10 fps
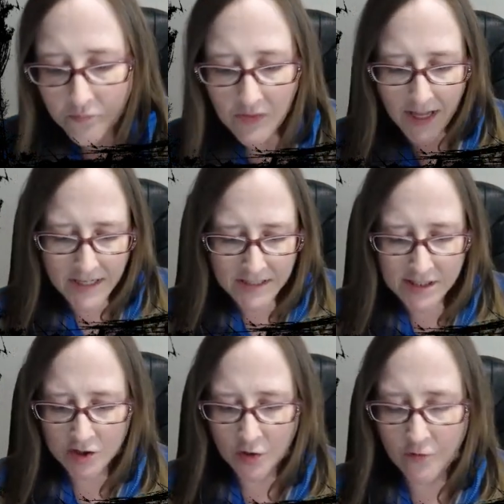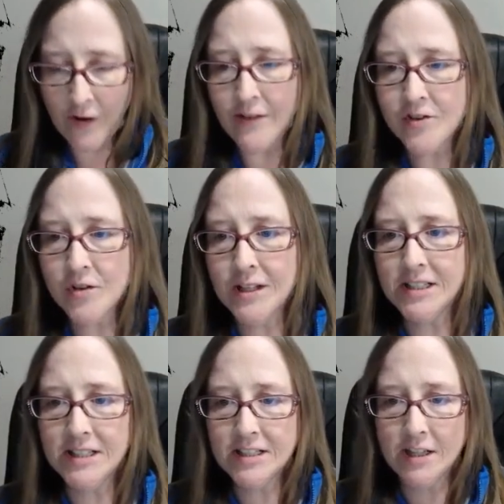It is 6:05, so let's
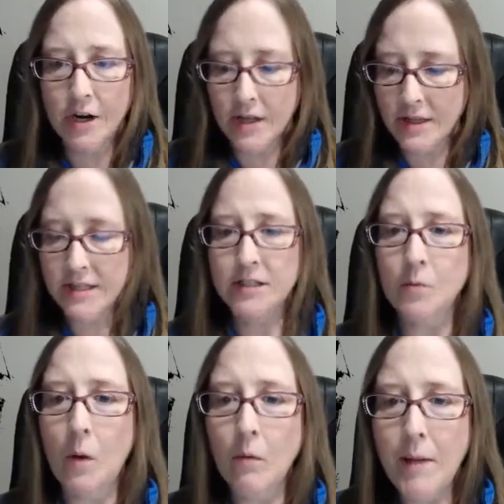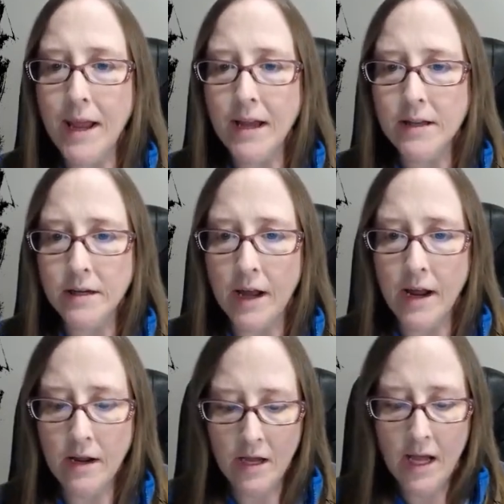get started. This is what we're making
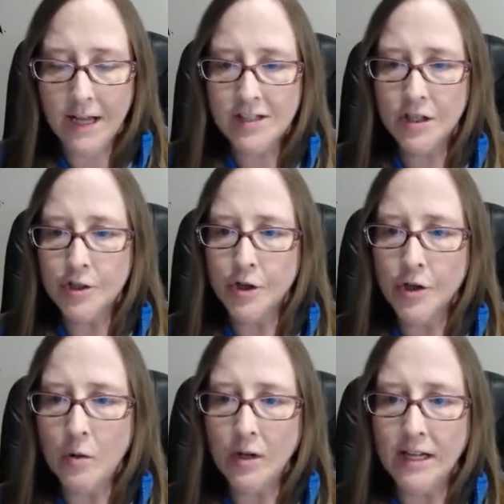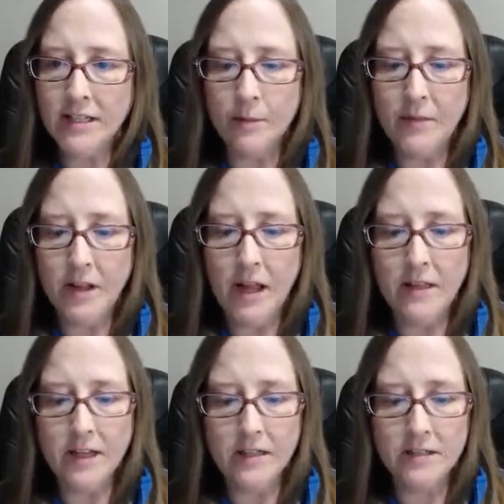today. It's going to turn out looking something like
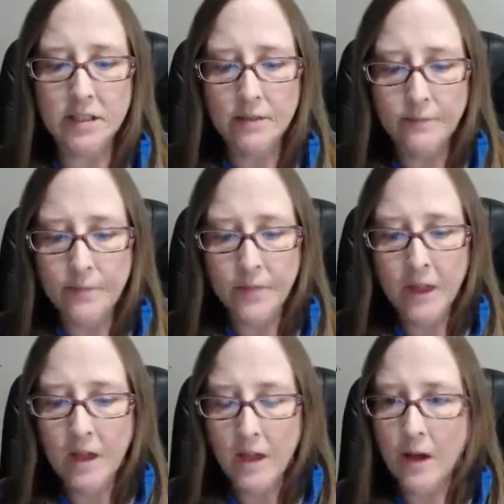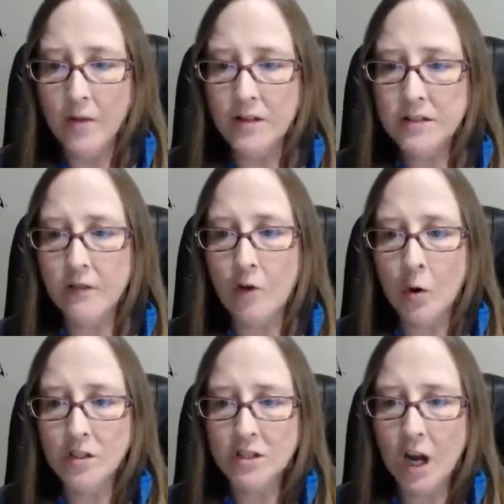this. Now this, of
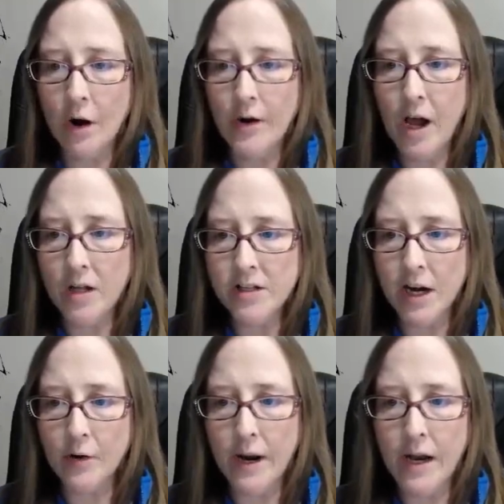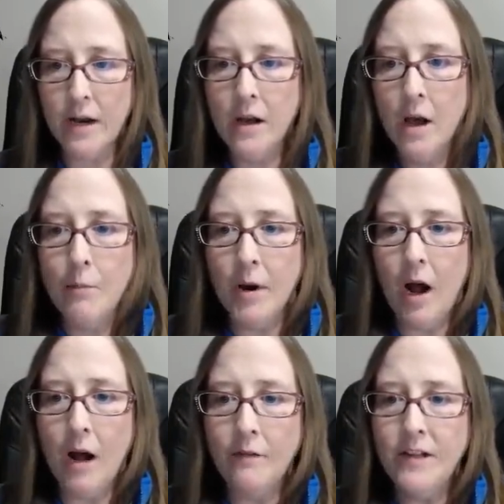course, is already all decorated, but
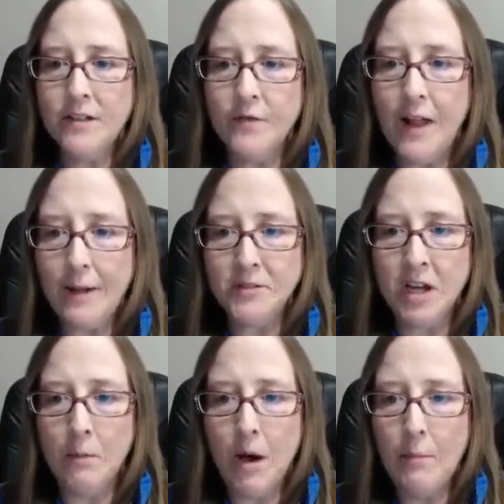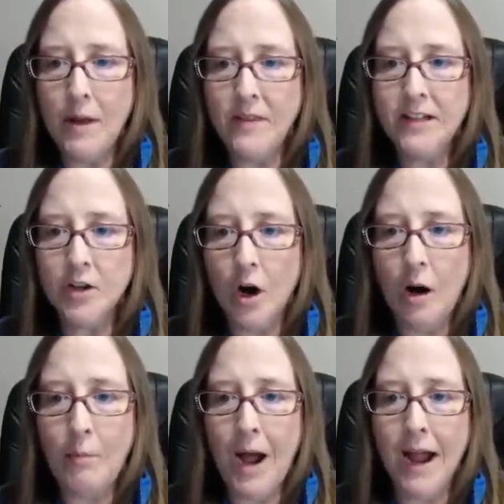all of these flaps come up, and these are all
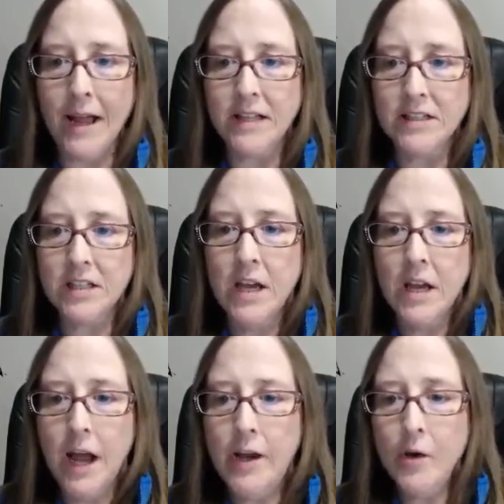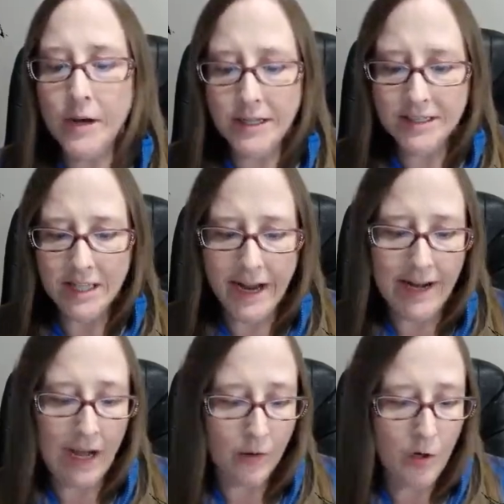pockets. And you can decide
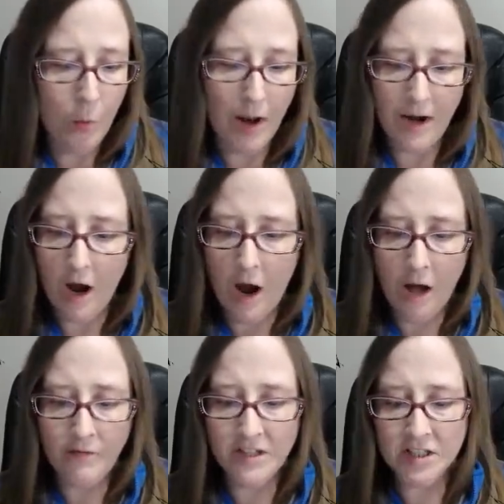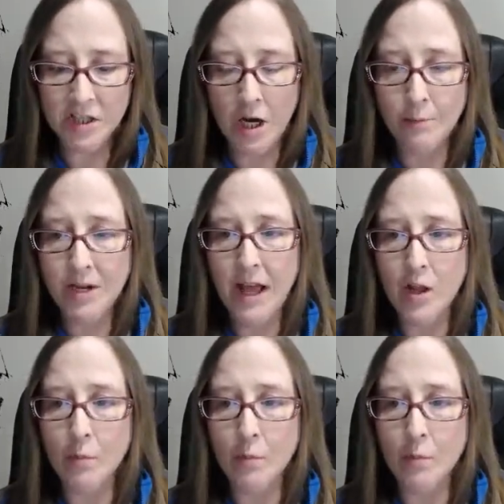how you want all of this to come together.